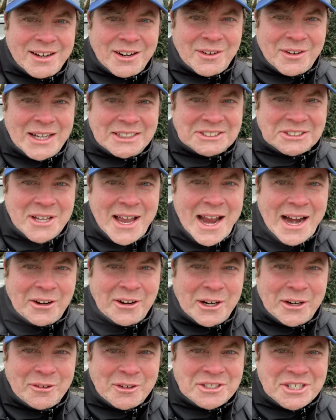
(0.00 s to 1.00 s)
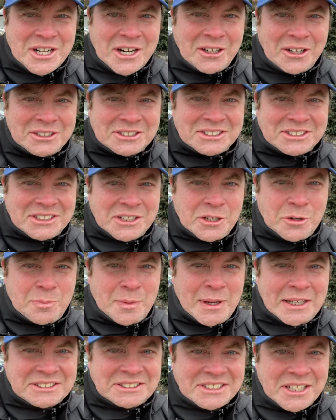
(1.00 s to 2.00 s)
right, so Harriet returns to
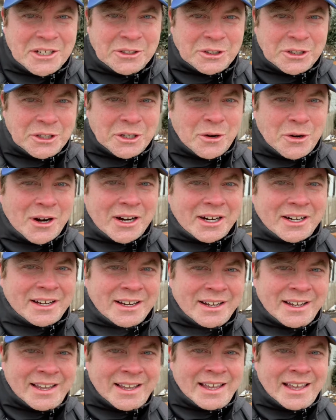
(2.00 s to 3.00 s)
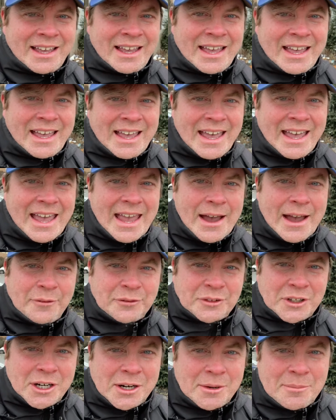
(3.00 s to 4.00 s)
Peekskill, New York
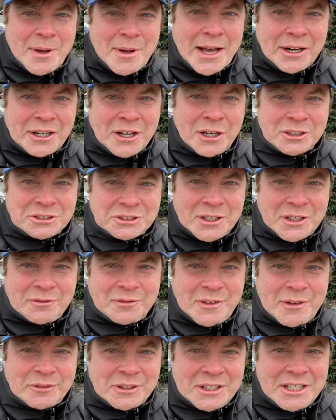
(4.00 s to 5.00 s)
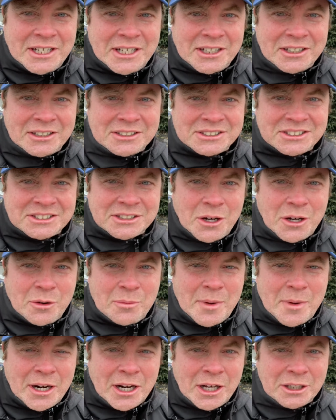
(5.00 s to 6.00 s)
after about 150 years. So
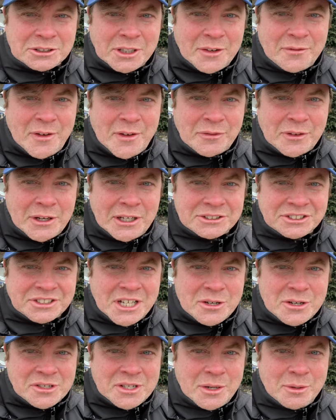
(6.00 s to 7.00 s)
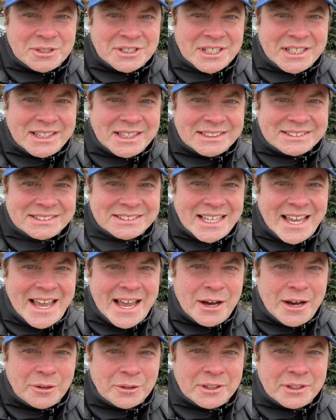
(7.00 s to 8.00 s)
about 150 years ago, she was in this
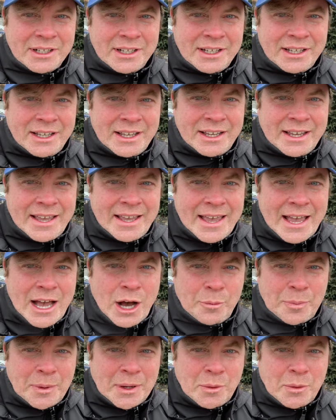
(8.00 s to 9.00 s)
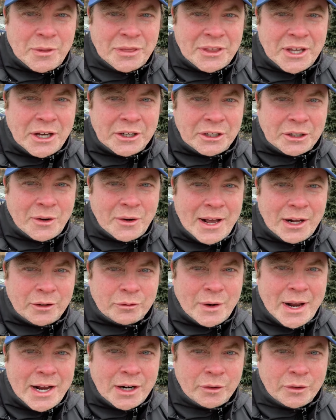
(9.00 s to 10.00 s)
town helping with the Underground
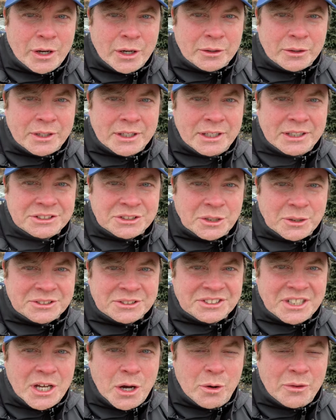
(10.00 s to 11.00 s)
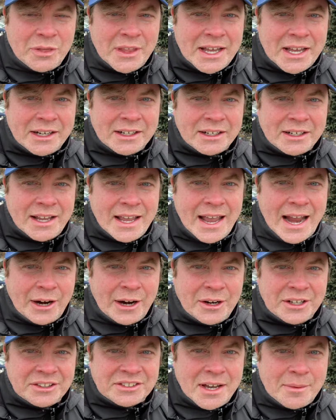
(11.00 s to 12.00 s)
Railroad. So it is known that
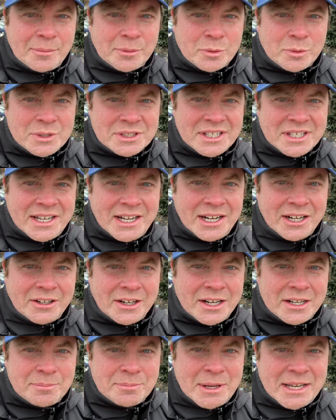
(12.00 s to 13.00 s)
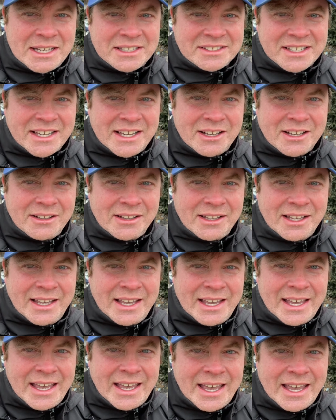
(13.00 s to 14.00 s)
Harriet Tubman was here in Peekskill
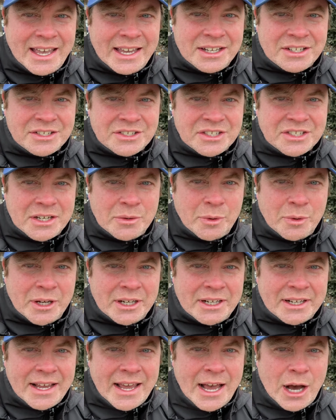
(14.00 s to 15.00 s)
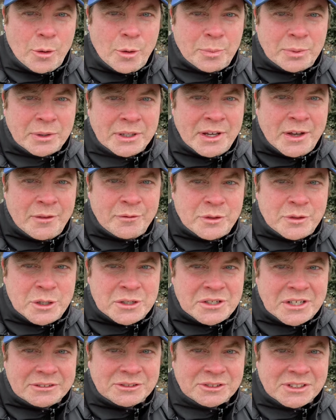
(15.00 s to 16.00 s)
and she would help
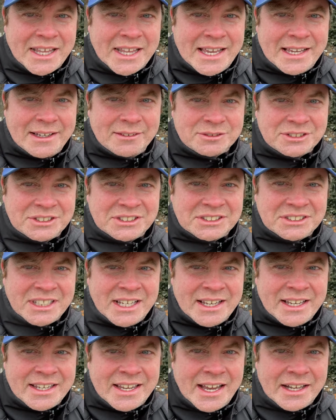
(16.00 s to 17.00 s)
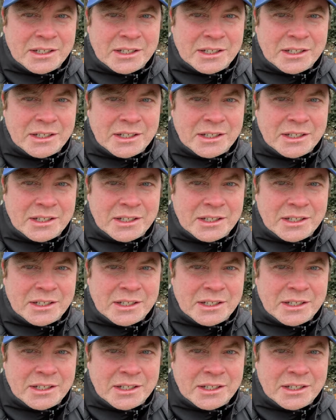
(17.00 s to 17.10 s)
fugitive slaves get to